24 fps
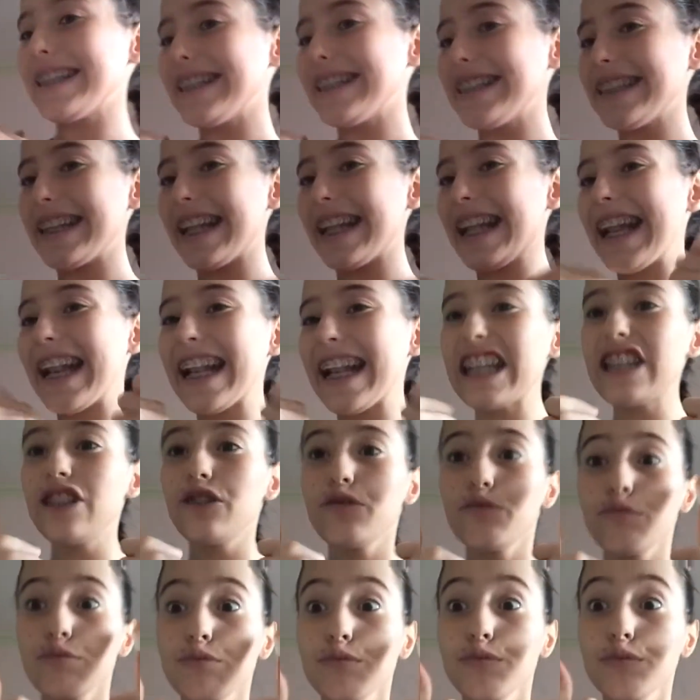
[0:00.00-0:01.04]
routine and
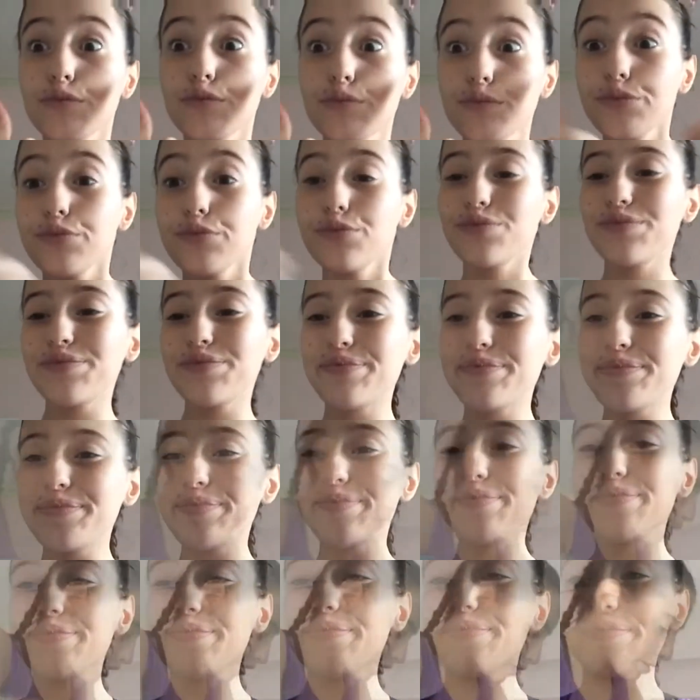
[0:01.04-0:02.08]
makeup.
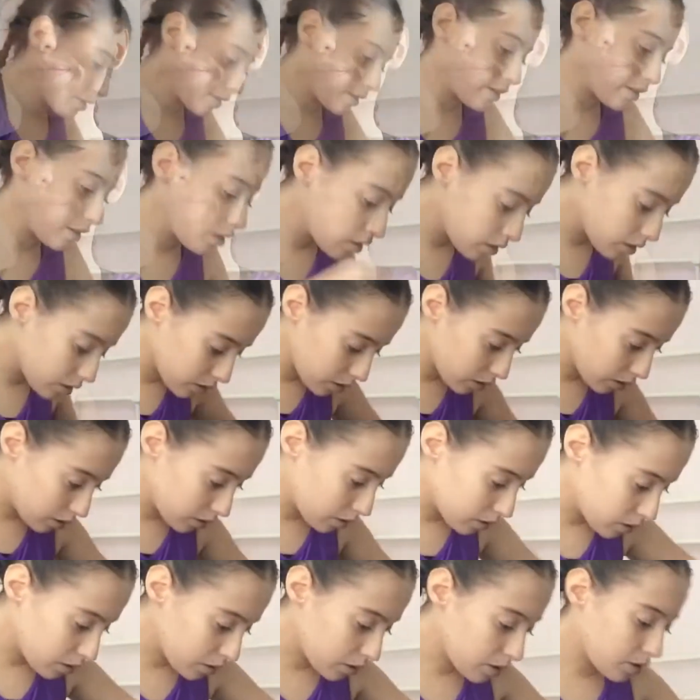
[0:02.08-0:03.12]
And
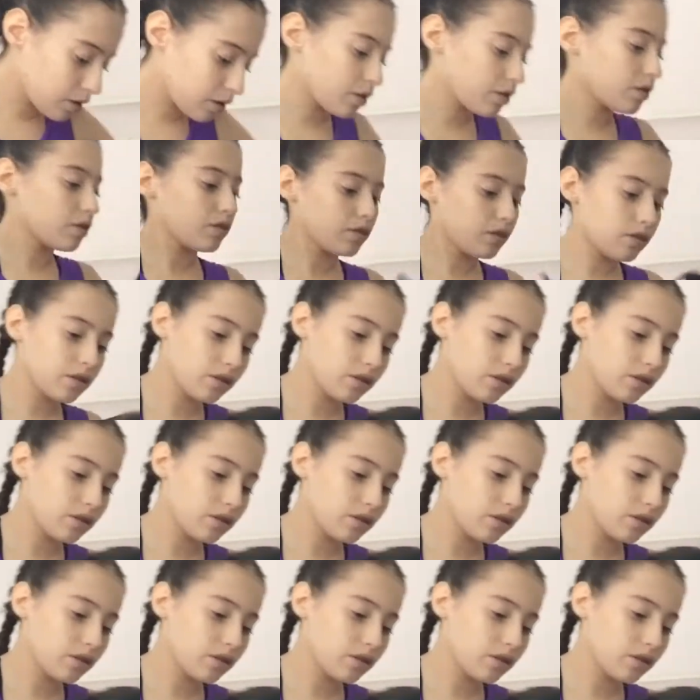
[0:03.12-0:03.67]
then I just